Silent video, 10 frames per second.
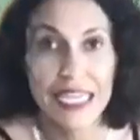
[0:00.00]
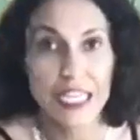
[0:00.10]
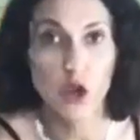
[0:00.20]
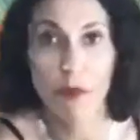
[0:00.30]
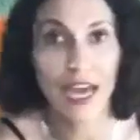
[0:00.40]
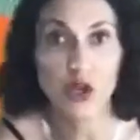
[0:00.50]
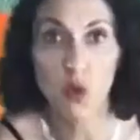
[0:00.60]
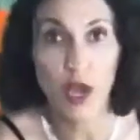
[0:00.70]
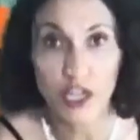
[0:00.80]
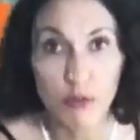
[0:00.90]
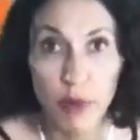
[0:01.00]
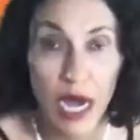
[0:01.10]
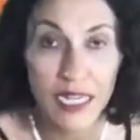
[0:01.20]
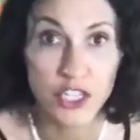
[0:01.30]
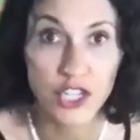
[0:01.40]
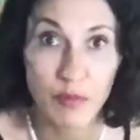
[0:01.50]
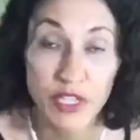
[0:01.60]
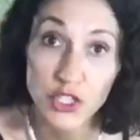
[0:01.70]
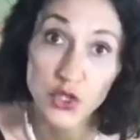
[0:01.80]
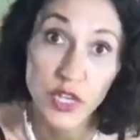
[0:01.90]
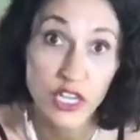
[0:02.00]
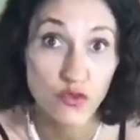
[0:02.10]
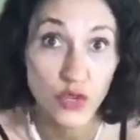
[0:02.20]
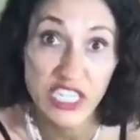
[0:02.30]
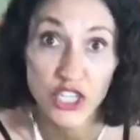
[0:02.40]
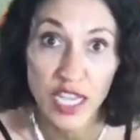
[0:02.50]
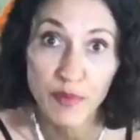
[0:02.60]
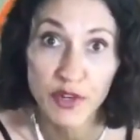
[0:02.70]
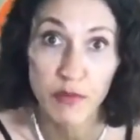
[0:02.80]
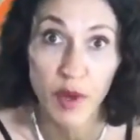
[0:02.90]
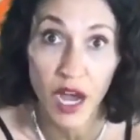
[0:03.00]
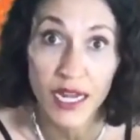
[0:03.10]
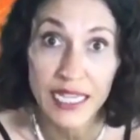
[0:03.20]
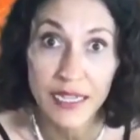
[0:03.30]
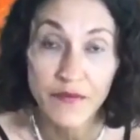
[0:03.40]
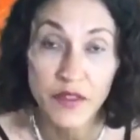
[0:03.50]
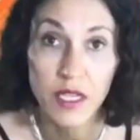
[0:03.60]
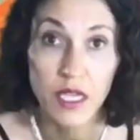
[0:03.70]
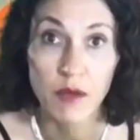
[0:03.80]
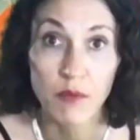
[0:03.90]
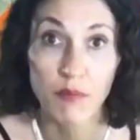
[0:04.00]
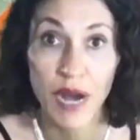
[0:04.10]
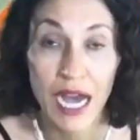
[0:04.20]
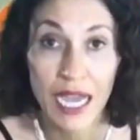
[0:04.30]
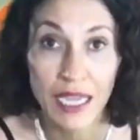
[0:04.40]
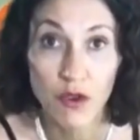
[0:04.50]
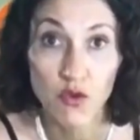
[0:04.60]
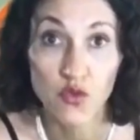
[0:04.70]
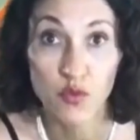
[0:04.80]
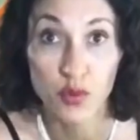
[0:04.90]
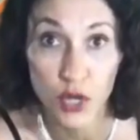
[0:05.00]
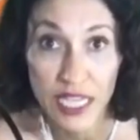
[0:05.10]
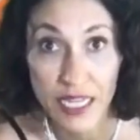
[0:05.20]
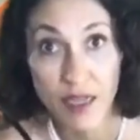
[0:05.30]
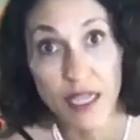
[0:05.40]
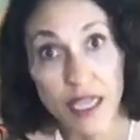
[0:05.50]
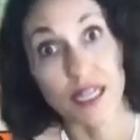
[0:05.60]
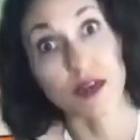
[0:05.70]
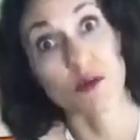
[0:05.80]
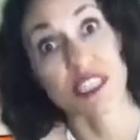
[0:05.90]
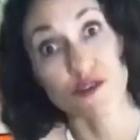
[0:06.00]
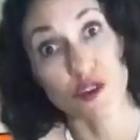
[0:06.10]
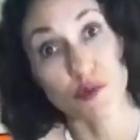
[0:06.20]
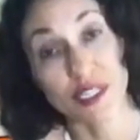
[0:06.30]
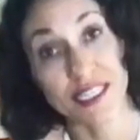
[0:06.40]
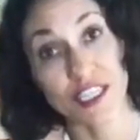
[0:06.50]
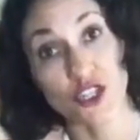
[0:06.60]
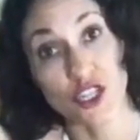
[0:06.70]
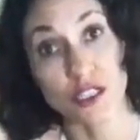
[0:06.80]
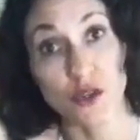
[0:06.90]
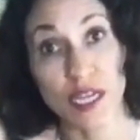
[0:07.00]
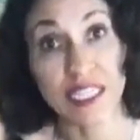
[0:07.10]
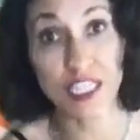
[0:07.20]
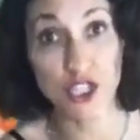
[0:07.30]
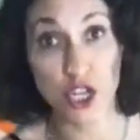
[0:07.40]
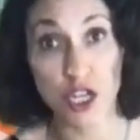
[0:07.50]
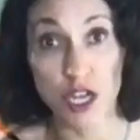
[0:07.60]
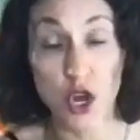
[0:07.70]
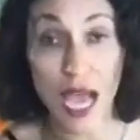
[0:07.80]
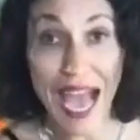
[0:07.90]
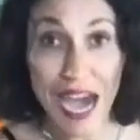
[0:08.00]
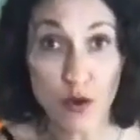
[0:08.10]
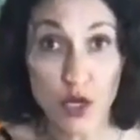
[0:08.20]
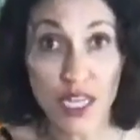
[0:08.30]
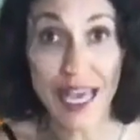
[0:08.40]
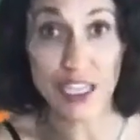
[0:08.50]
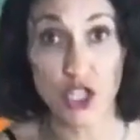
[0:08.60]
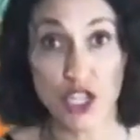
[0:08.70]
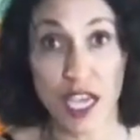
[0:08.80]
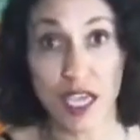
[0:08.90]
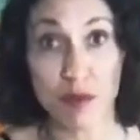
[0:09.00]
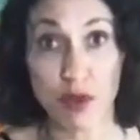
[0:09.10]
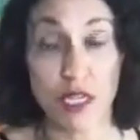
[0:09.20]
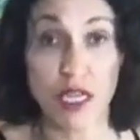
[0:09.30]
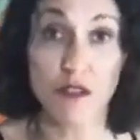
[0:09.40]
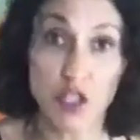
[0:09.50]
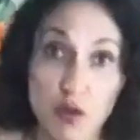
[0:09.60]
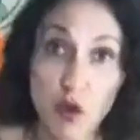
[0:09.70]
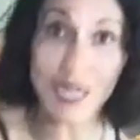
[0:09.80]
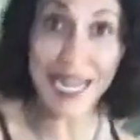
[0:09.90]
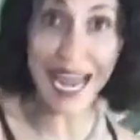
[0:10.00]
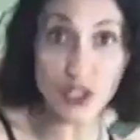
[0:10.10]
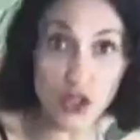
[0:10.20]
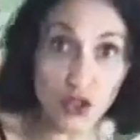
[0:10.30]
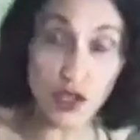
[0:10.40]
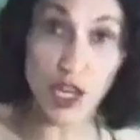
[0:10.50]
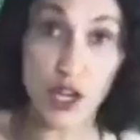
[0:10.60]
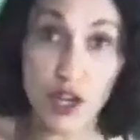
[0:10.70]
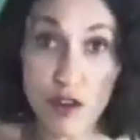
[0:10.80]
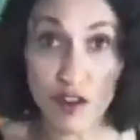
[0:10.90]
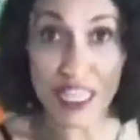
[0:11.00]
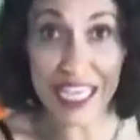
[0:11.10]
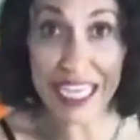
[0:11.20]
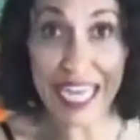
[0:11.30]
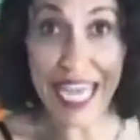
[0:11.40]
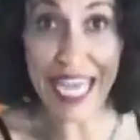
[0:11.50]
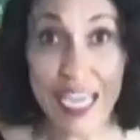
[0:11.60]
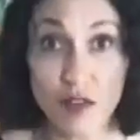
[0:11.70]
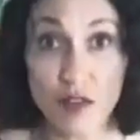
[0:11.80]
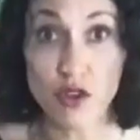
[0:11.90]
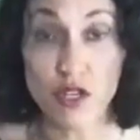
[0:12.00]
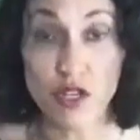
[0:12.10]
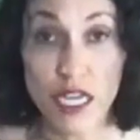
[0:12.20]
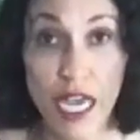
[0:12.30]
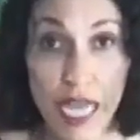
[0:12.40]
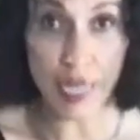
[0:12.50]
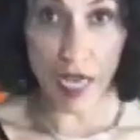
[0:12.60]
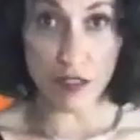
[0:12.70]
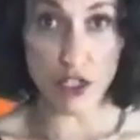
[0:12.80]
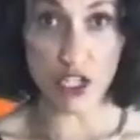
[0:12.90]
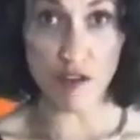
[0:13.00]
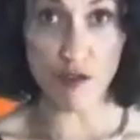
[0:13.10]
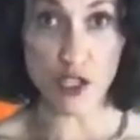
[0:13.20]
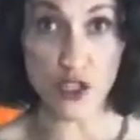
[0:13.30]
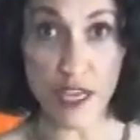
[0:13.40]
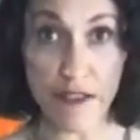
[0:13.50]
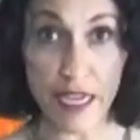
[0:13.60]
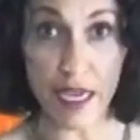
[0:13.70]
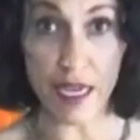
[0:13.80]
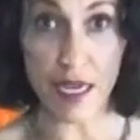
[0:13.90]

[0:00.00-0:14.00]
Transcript: no matter what your body shape is, you can reshape your body by putting in a, in a different position. So I teach a hourglass shape that's more natural and curvy like an animal and not stiff and straight like a